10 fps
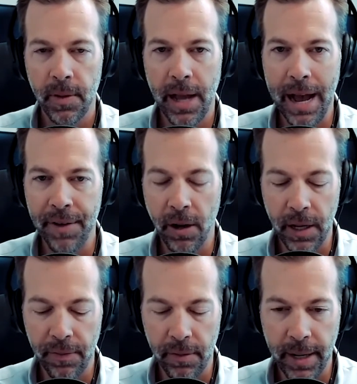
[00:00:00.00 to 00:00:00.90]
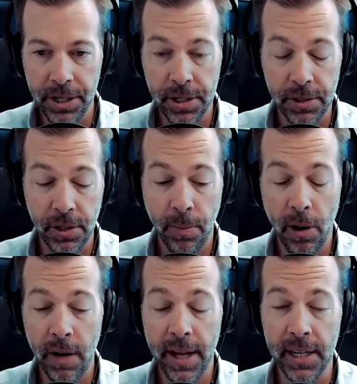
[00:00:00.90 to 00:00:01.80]
having all the information. So
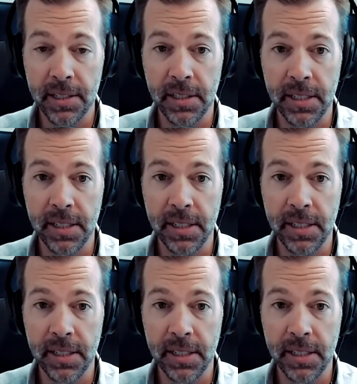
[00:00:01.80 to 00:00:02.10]
part of that is